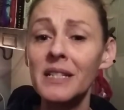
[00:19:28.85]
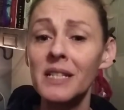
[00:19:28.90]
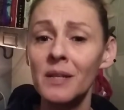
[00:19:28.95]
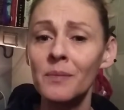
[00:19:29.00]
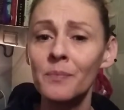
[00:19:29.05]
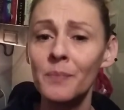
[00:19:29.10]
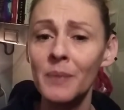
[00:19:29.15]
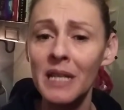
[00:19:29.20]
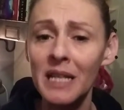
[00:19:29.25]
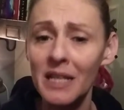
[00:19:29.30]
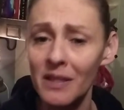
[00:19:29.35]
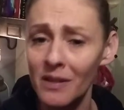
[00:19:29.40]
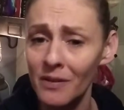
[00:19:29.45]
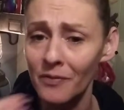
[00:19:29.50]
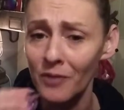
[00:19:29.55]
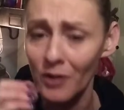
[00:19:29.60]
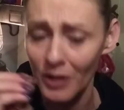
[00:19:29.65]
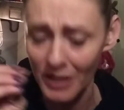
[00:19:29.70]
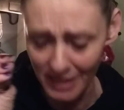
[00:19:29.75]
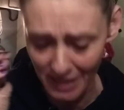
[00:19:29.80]
to be the
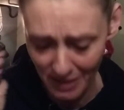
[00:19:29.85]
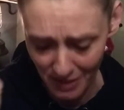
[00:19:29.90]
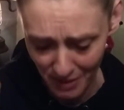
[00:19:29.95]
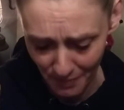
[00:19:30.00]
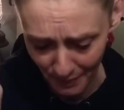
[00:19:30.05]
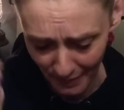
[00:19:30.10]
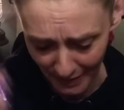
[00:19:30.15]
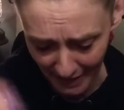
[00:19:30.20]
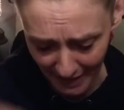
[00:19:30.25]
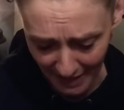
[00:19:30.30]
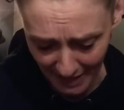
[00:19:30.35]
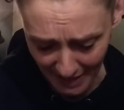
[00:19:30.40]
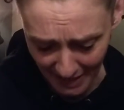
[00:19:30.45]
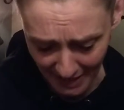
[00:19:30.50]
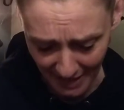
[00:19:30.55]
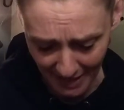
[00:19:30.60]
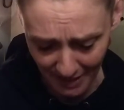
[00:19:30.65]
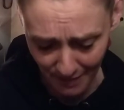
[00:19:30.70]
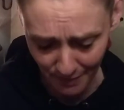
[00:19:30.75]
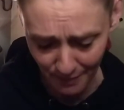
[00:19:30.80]
voice of the
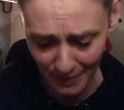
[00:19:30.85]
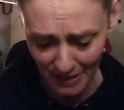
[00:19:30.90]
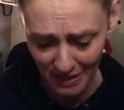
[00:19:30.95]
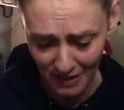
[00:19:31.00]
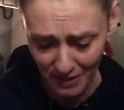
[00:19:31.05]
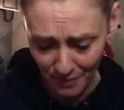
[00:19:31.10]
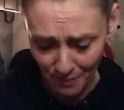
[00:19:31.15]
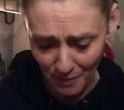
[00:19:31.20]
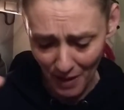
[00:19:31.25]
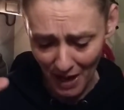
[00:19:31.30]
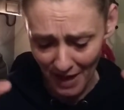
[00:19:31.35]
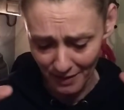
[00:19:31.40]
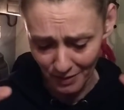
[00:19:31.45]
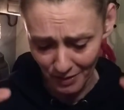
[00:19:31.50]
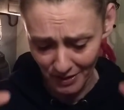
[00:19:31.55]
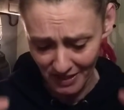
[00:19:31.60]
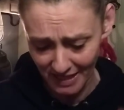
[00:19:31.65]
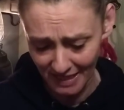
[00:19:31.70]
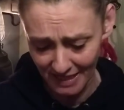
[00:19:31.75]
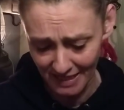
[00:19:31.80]
planet and be the model
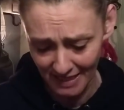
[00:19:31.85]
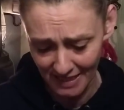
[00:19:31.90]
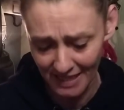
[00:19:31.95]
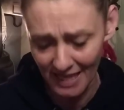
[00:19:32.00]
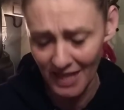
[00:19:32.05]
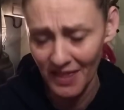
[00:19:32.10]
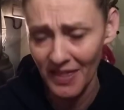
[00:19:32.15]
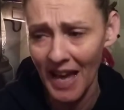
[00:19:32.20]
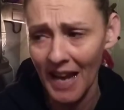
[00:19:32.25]
citizen,